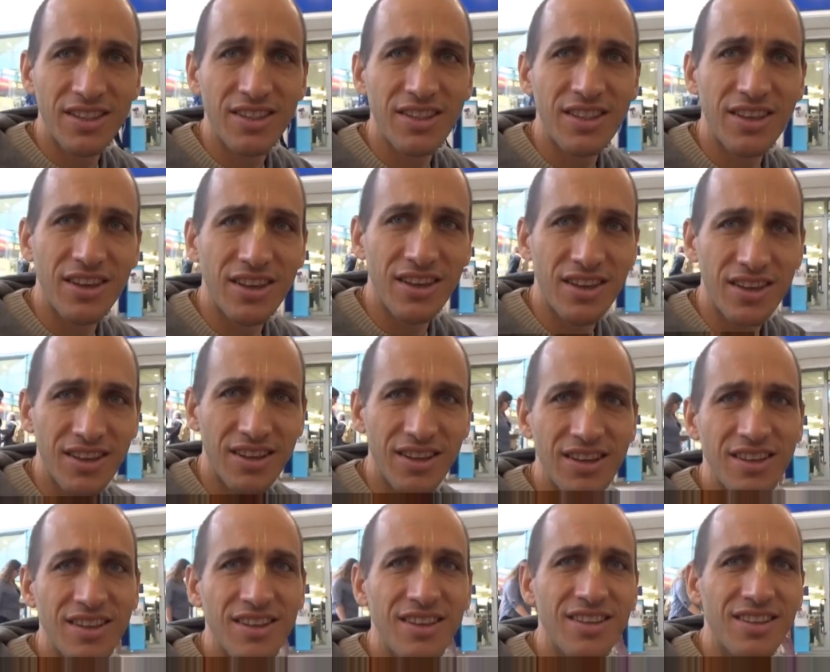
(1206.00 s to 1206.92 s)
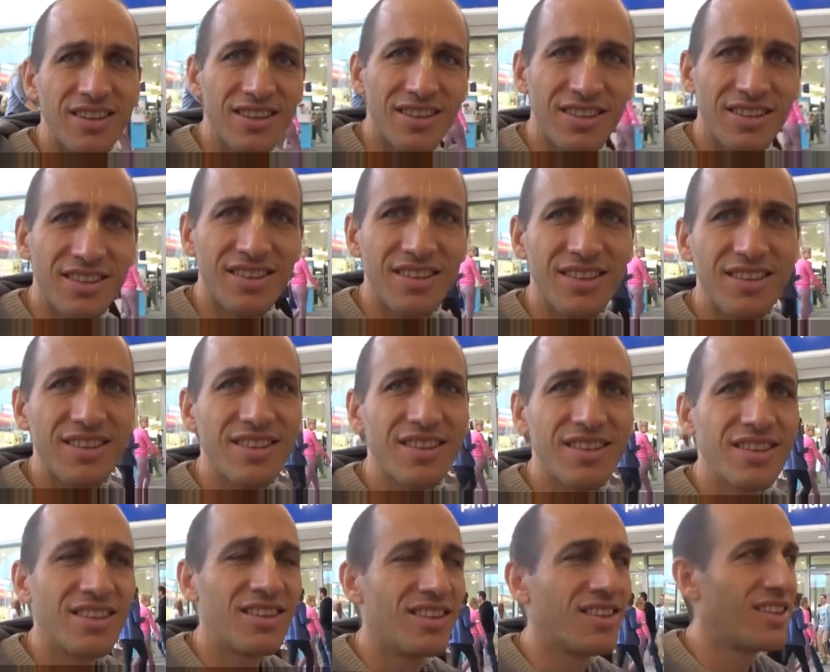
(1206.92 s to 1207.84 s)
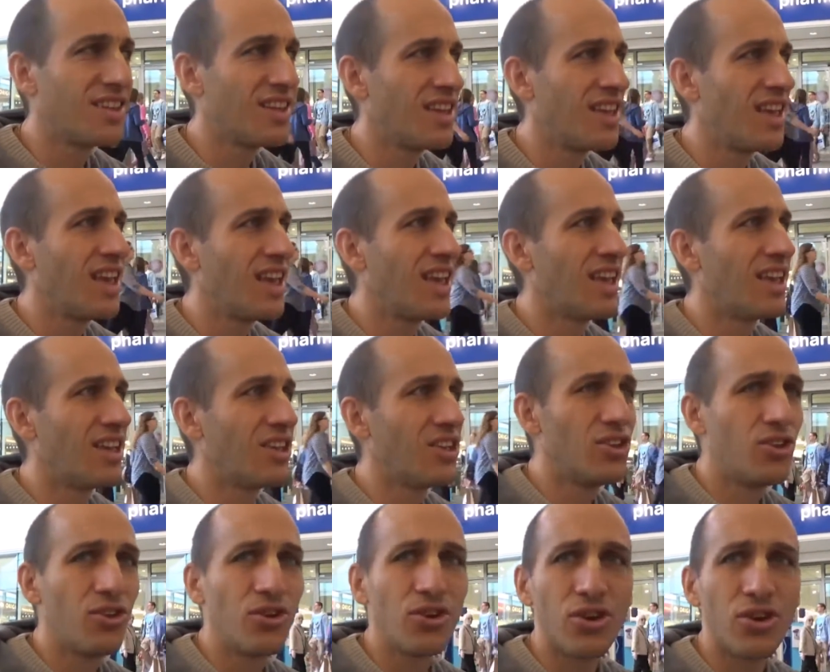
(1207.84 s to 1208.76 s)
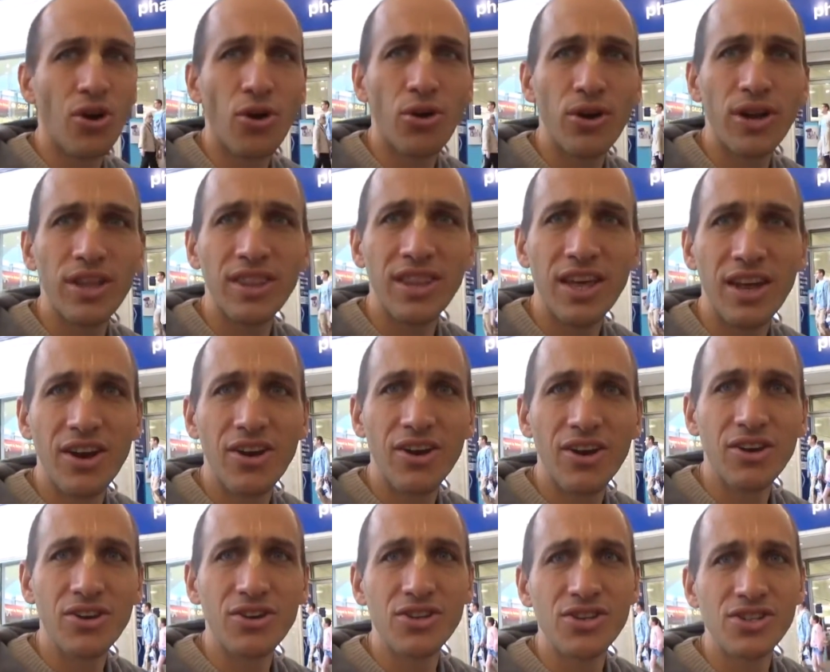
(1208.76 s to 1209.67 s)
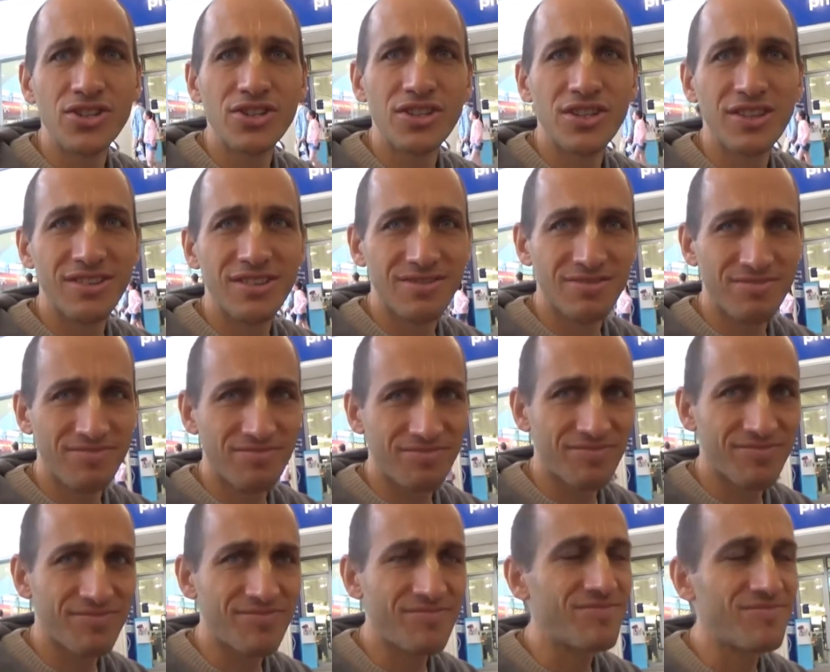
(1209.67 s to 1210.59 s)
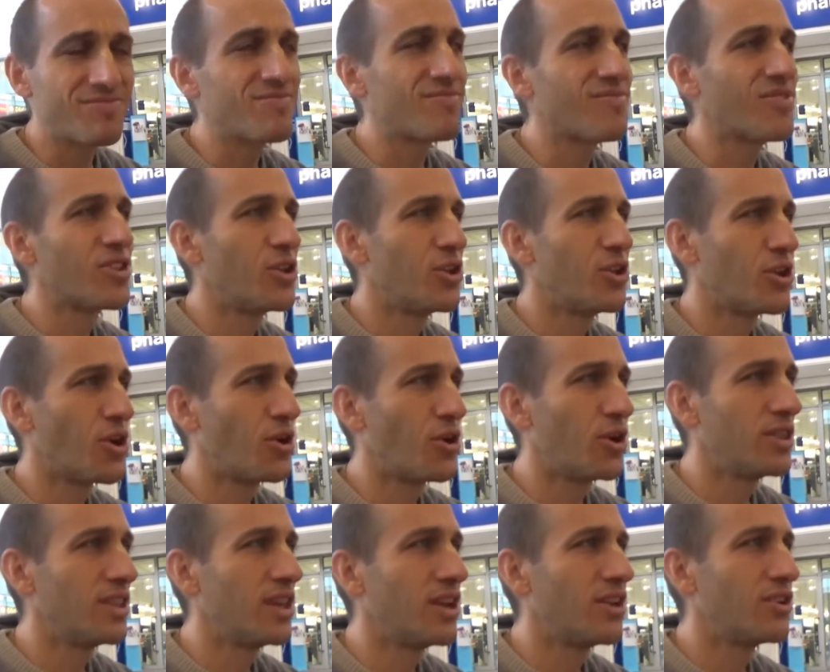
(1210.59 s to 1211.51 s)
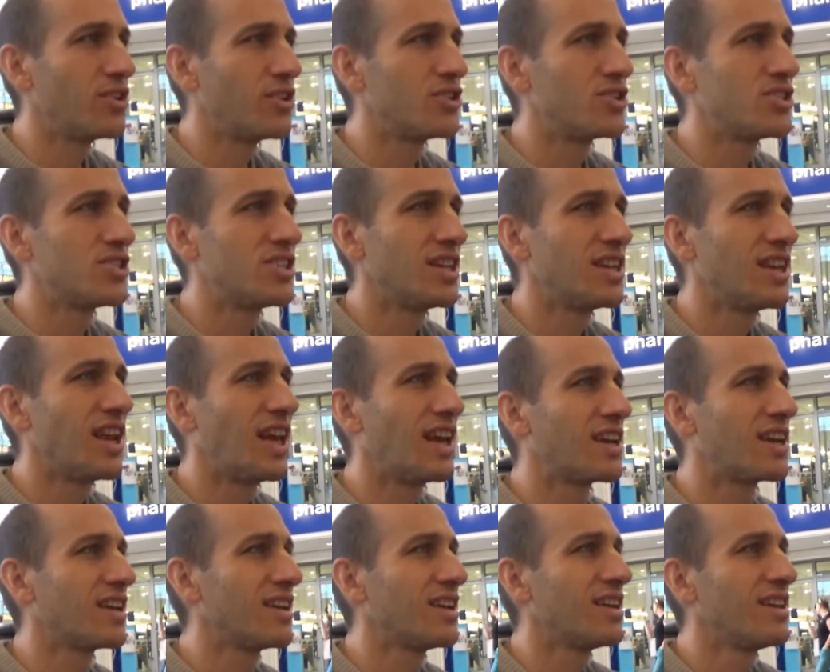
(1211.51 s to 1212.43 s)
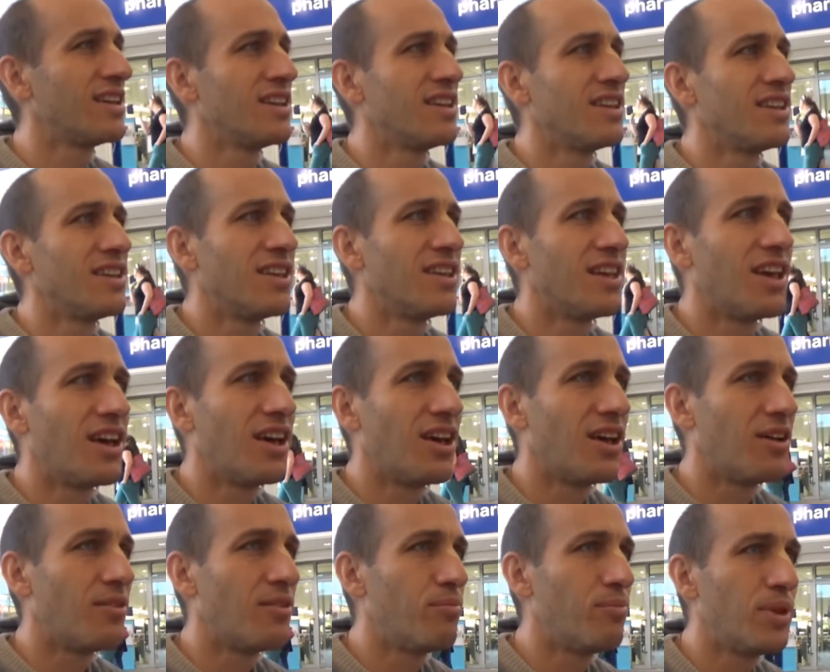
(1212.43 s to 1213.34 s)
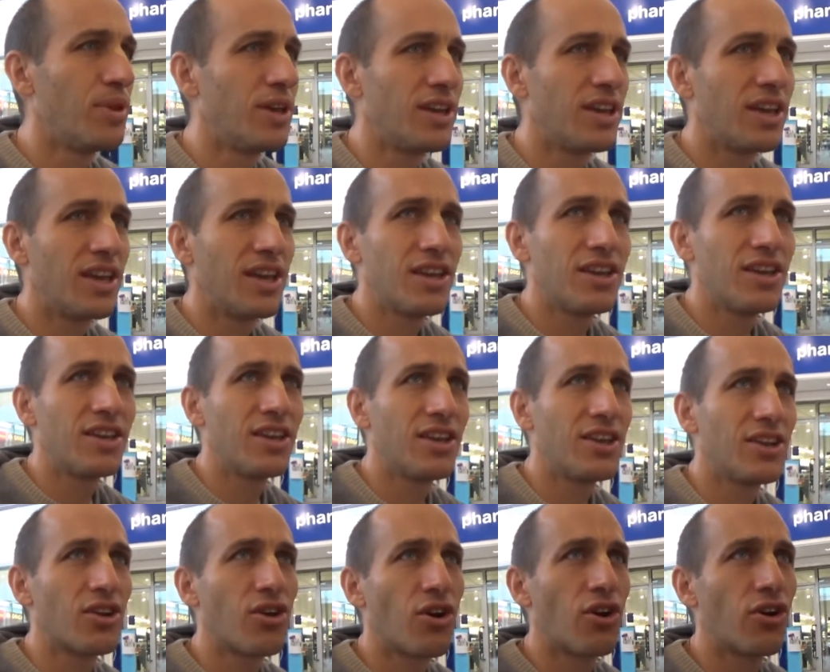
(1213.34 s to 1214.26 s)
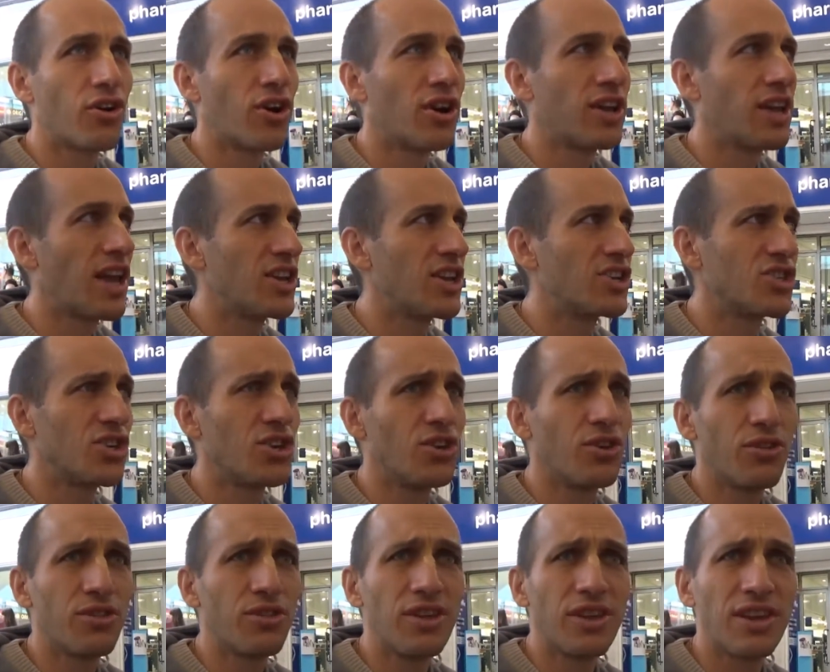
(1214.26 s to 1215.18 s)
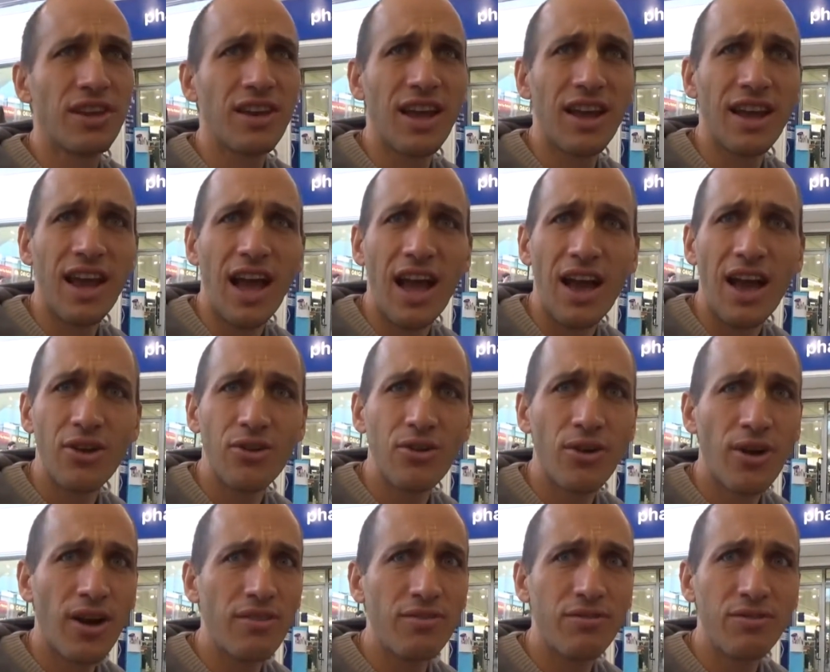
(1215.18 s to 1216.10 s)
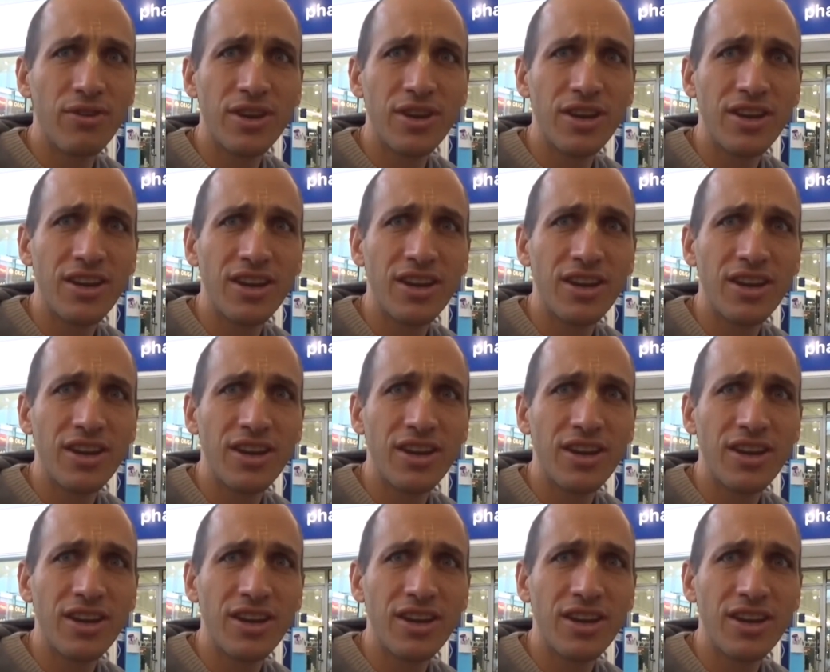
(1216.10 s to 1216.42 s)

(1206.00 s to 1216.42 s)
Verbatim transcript: it's all in this one building, and then you sort of see the building with suspicion, maybe. You go in there and you see like a big Indian congregation. You think like, how do I fit in